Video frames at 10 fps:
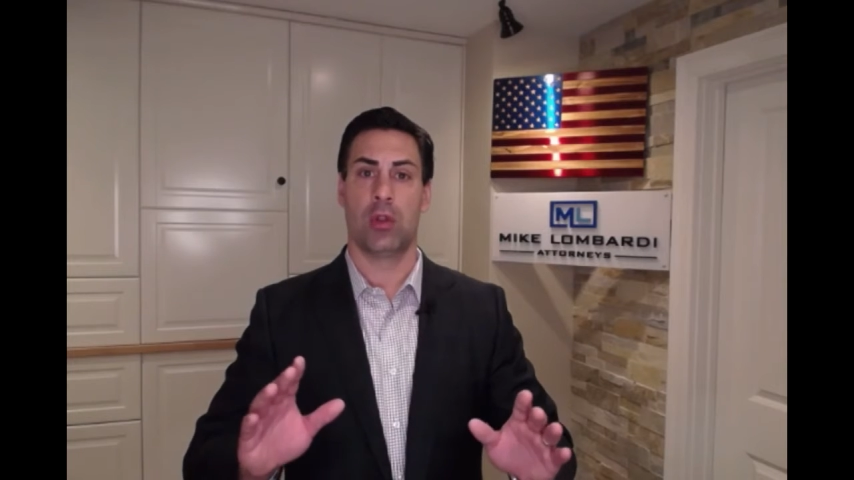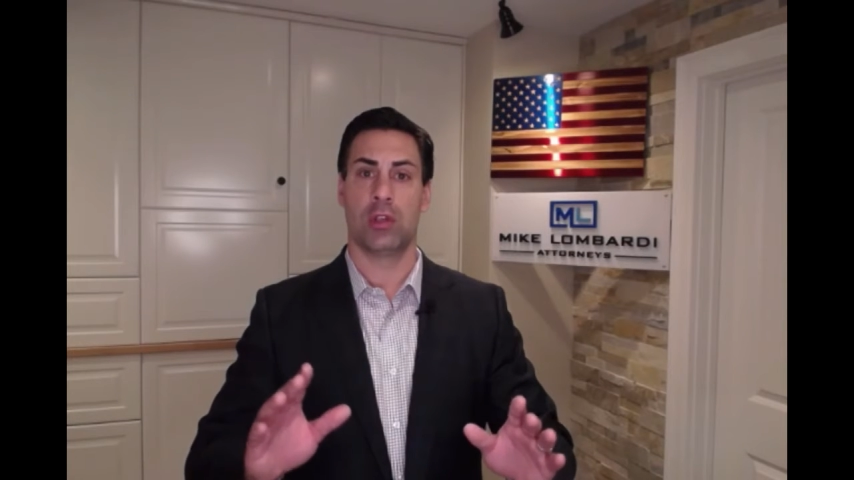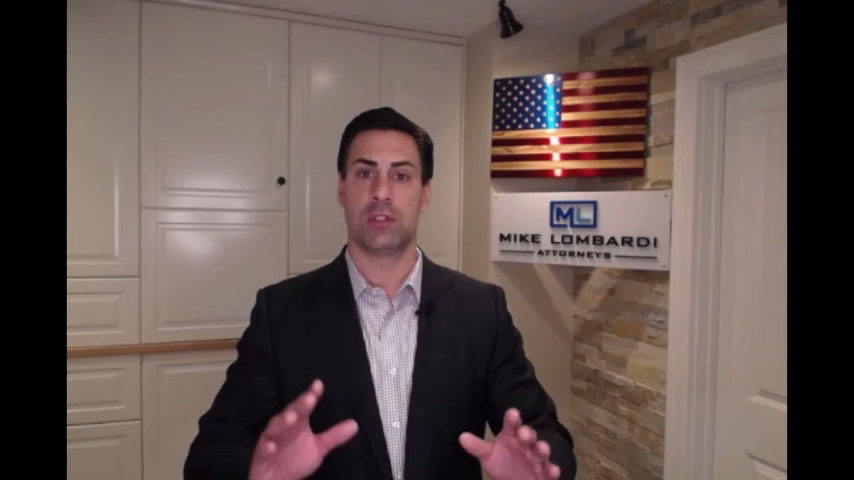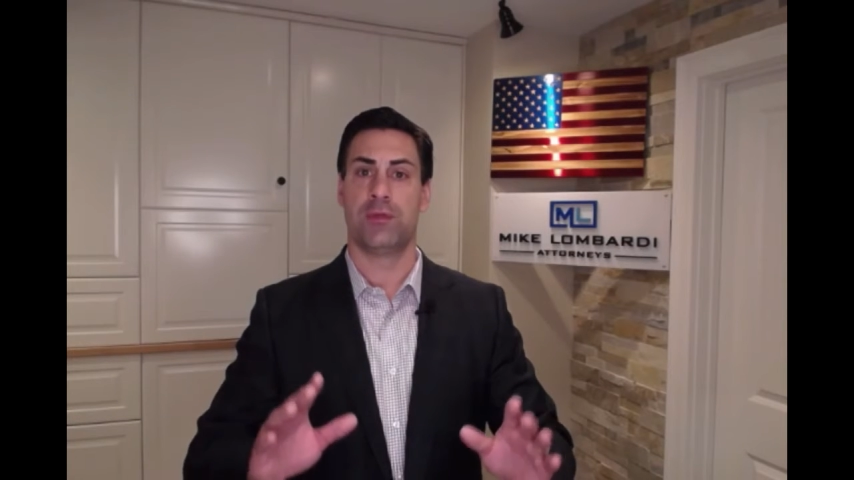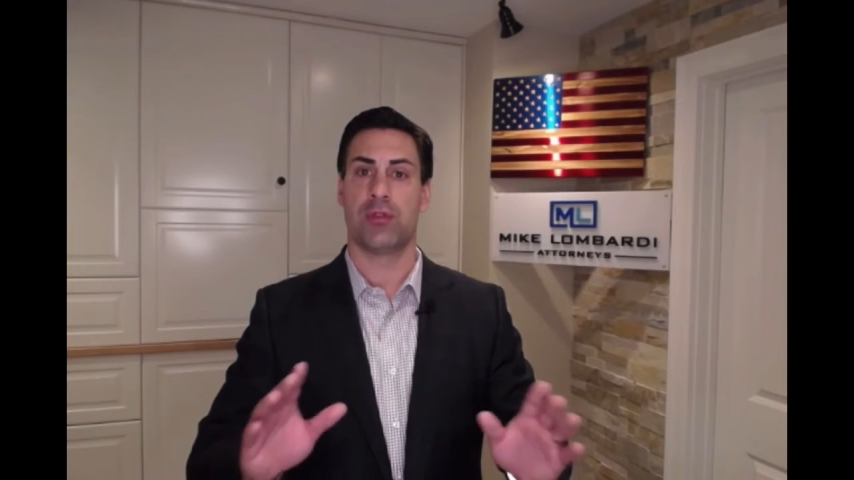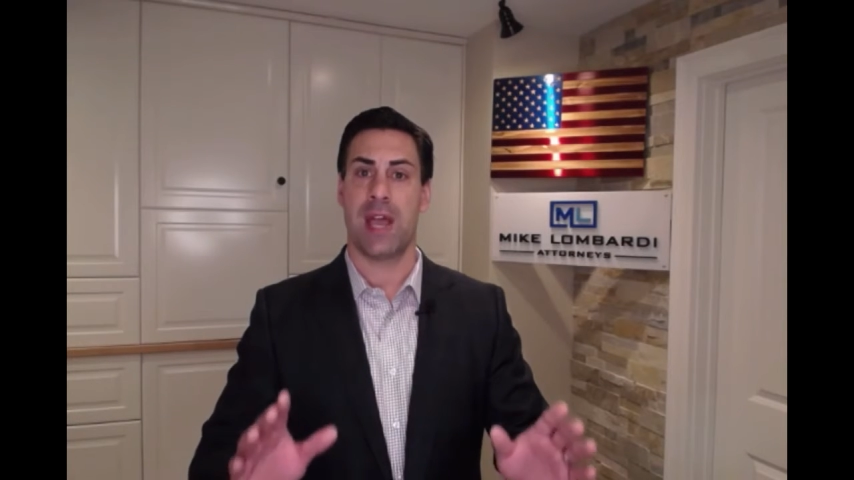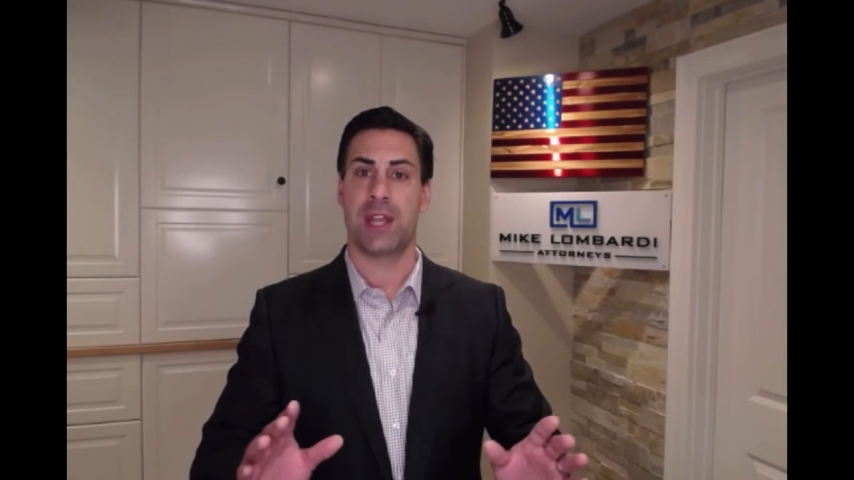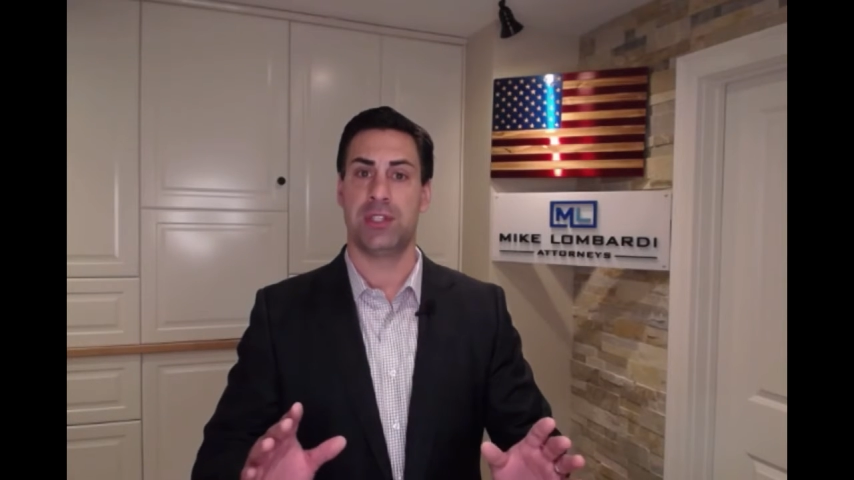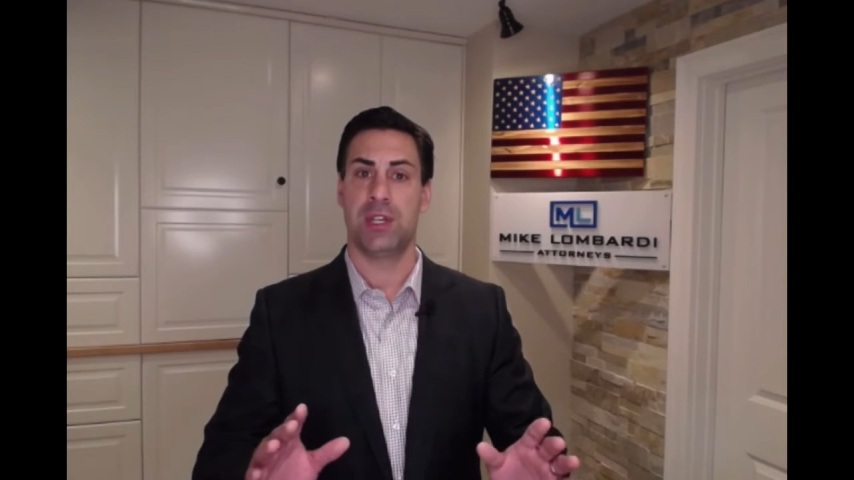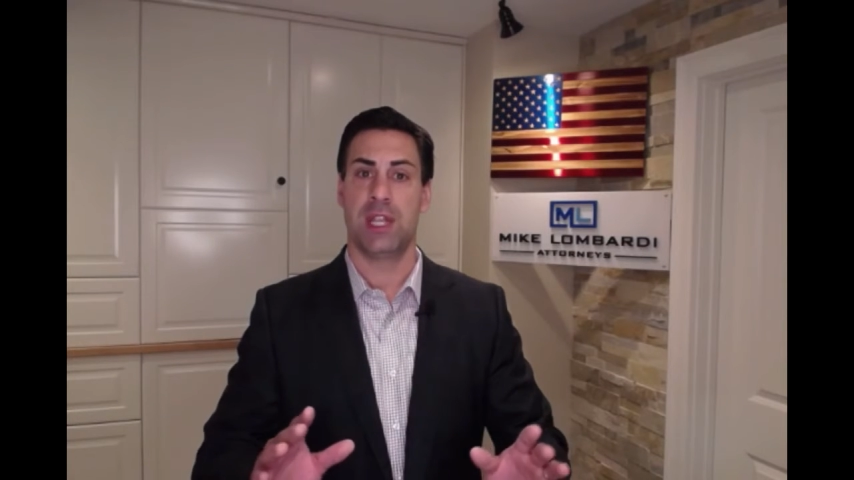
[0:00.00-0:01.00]
loss of
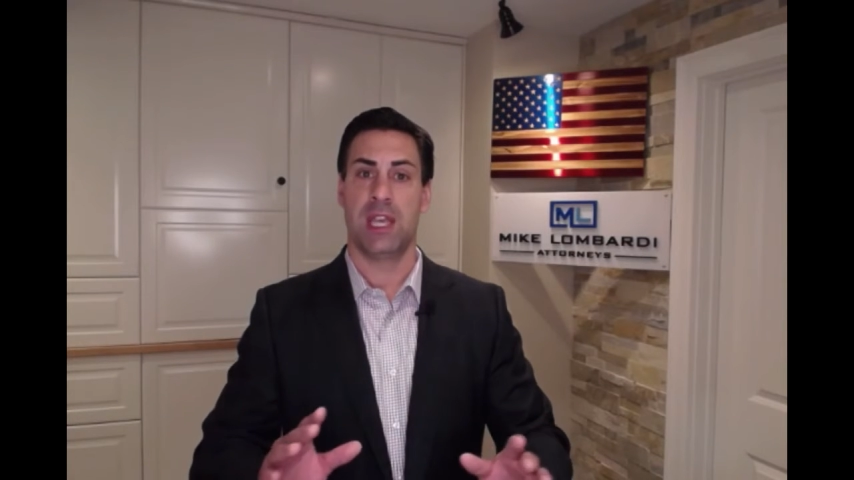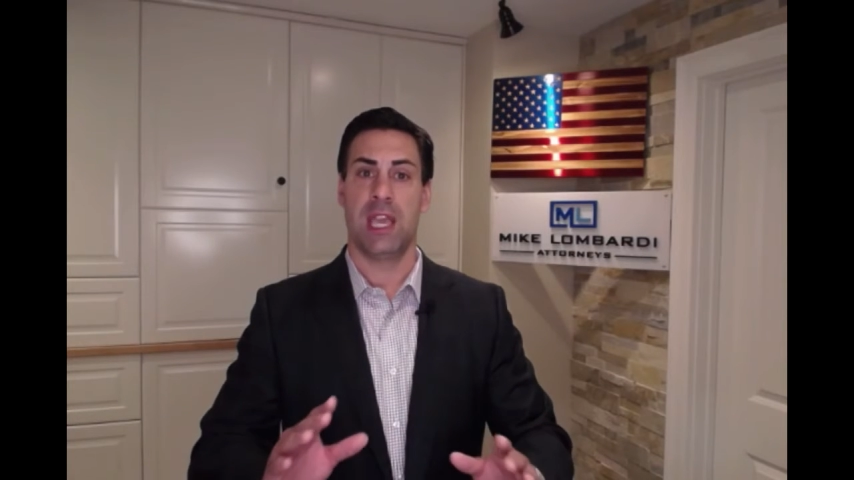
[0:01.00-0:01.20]
traction,